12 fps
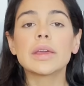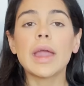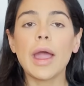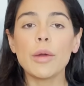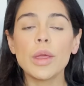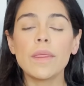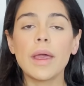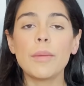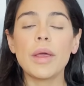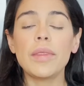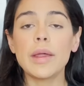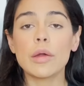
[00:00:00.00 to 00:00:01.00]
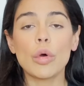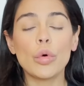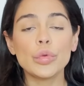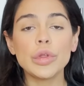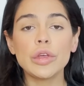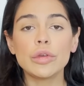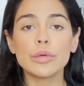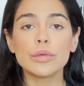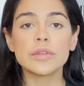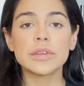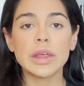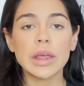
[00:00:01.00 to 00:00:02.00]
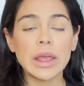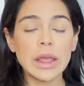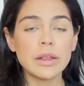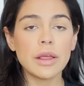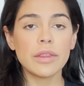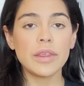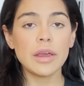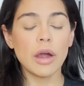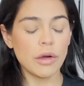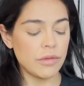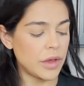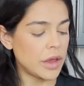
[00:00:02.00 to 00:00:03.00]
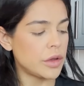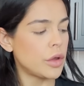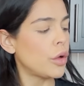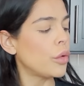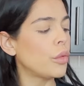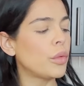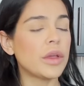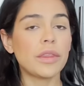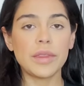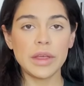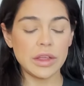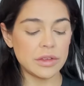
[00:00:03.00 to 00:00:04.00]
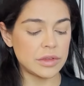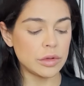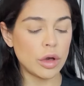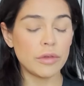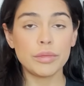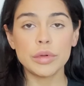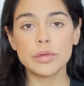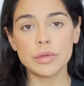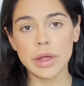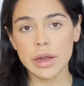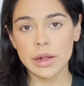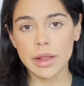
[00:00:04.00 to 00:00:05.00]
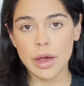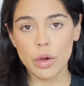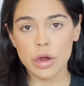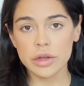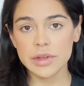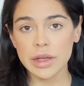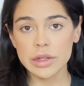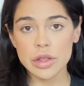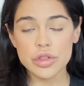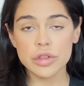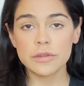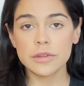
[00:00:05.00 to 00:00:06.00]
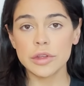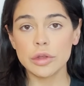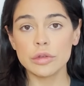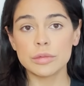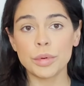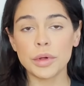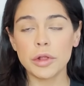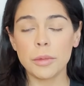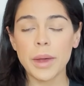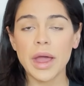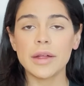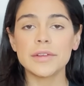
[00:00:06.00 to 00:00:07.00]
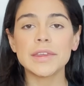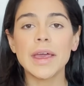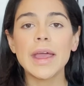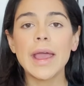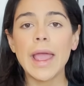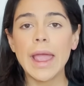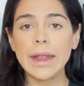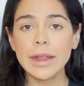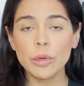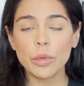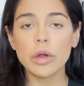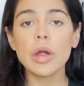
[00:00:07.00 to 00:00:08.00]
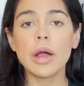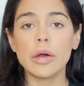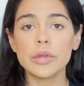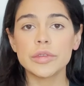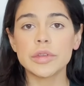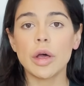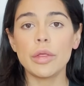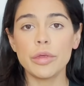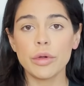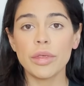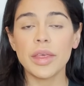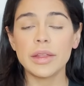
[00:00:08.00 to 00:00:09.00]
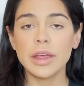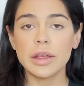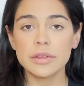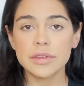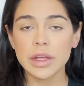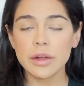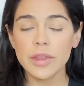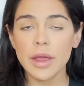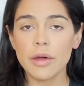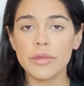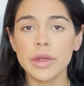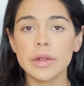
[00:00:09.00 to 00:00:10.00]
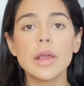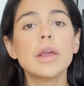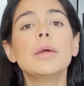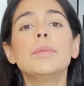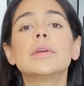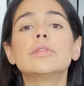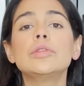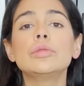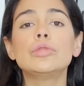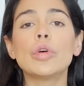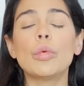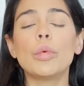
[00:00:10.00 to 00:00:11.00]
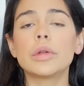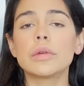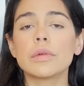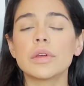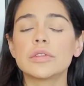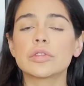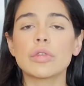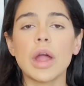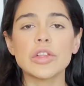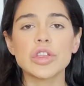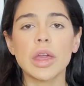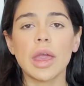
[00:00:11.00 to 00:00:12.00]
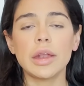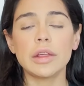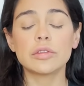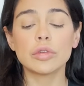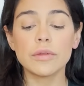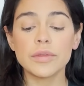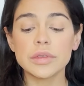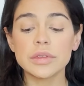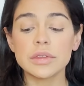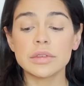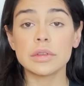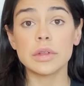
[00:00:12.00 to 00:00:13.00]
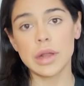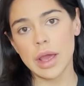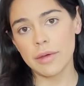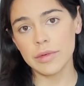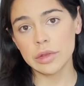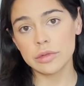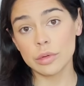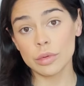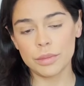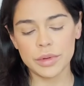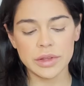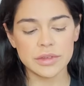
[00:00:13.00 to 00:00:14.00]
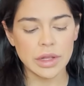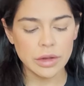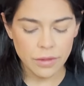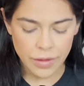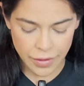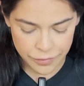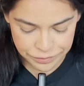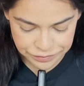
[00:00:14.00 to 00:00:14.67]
carry them and they are only used in the oven with the easy off. We do not allow our technicians to use Brillo pads anywhere else other than the inside of the oven, because you don't want to risk scratching any surfaces and then having to replace anything.